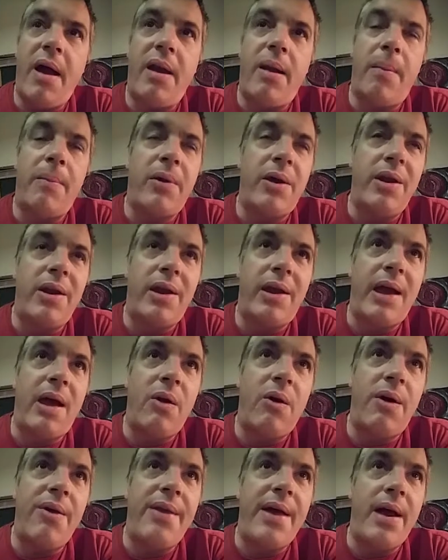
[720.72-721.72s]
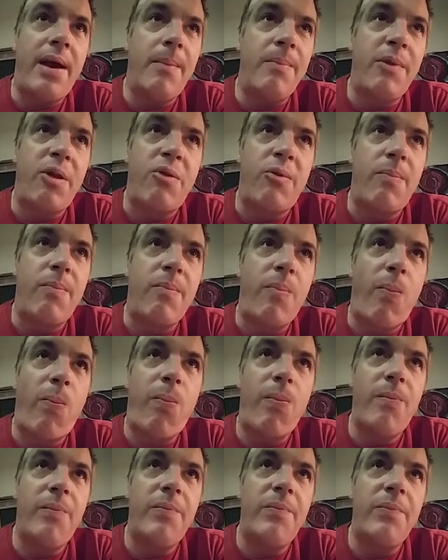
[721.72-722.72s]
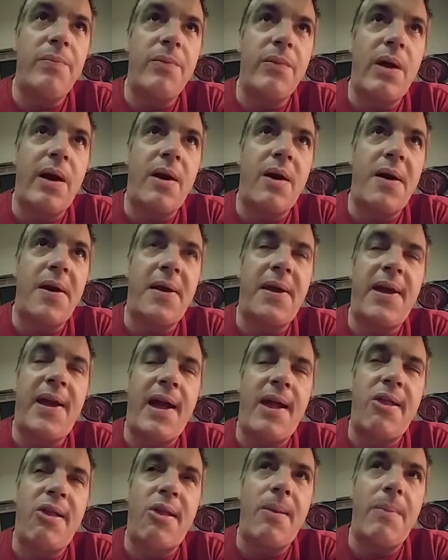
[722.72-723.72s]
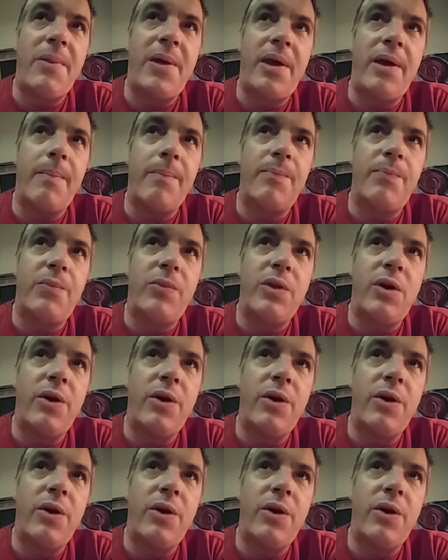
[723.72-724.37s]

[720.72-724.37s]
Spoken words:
and I'm going to get on that. I got to get something